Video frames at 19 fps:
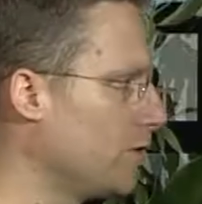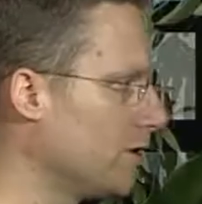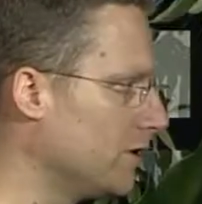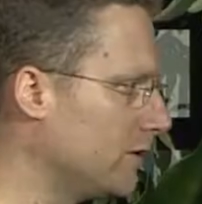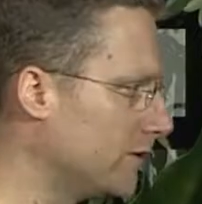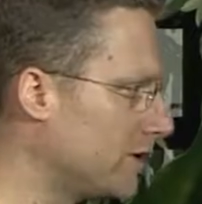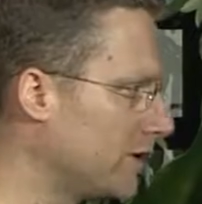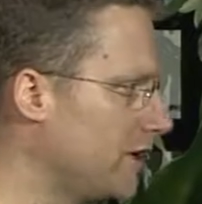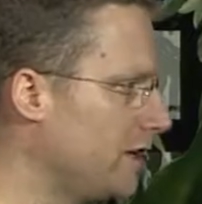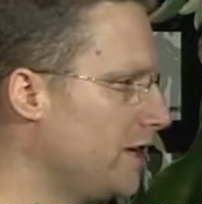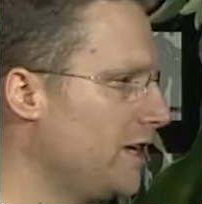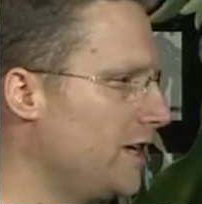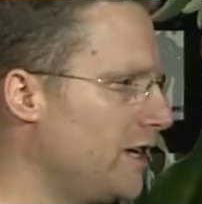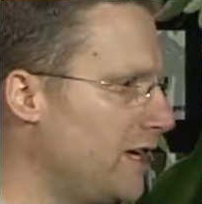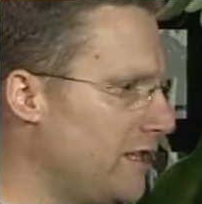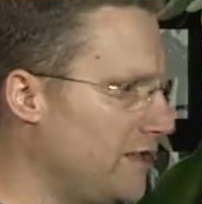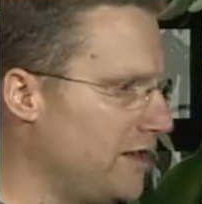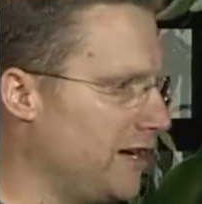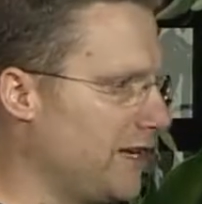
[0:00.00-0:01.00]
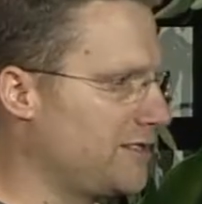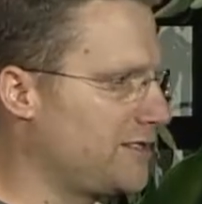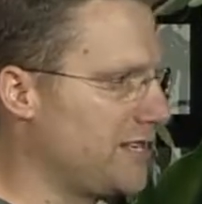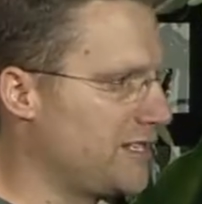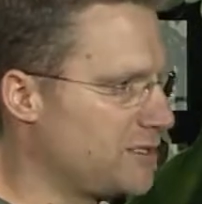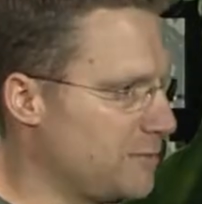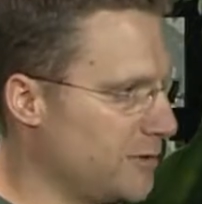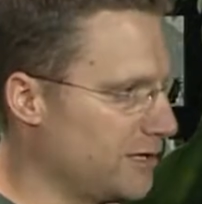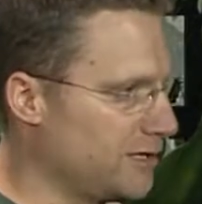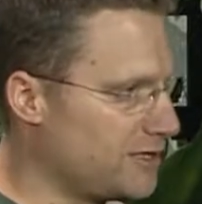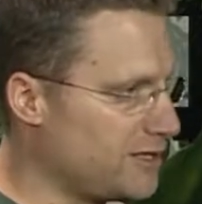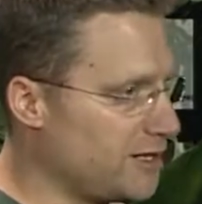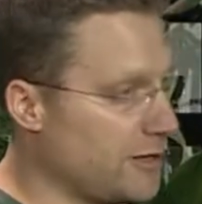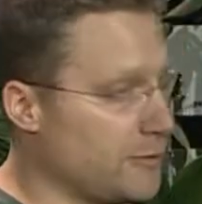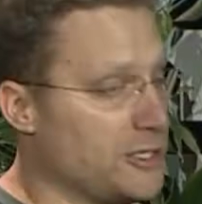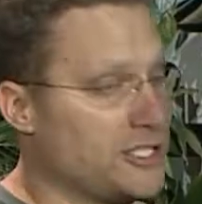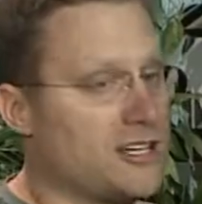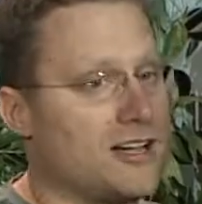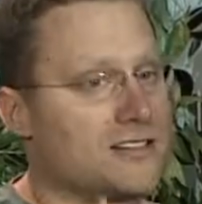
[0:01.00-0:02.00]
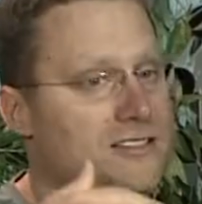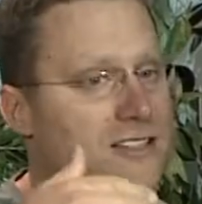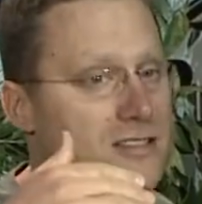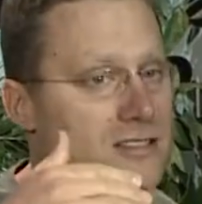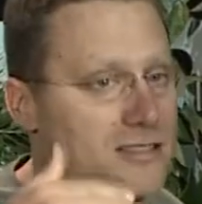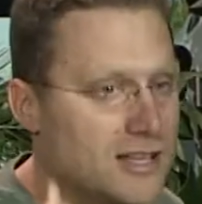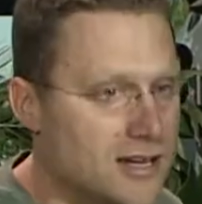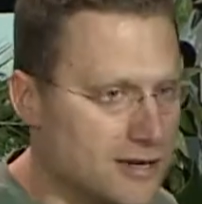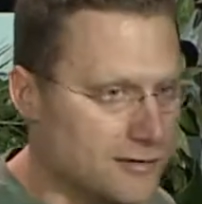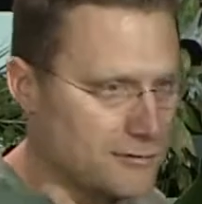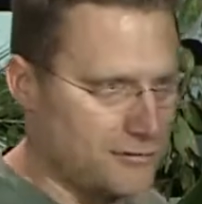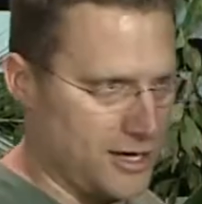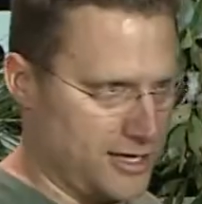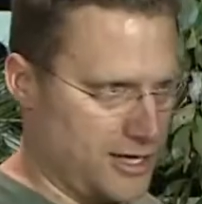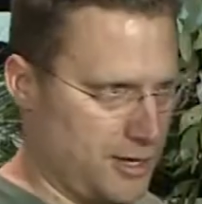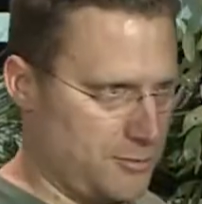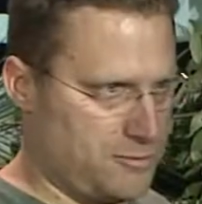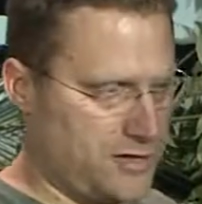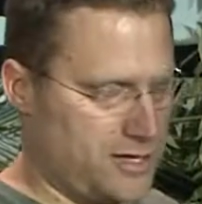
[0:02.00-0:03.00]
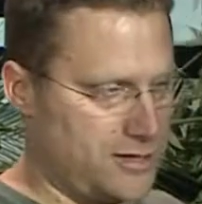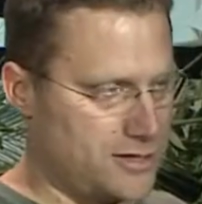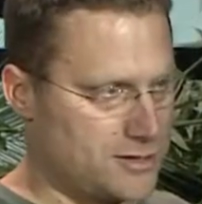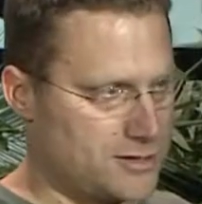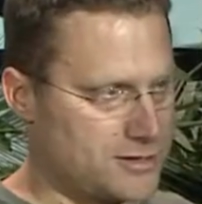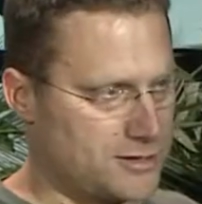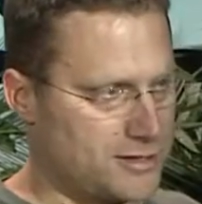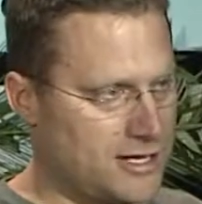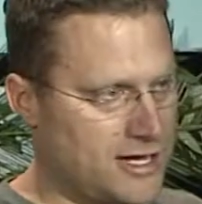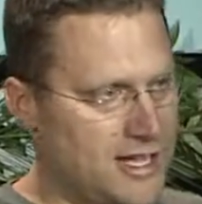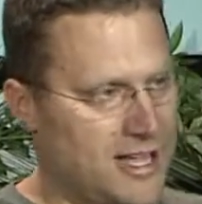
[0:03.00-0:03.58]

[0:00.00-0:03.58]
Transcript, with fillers: the world, the United States military. We talked to their flight operators.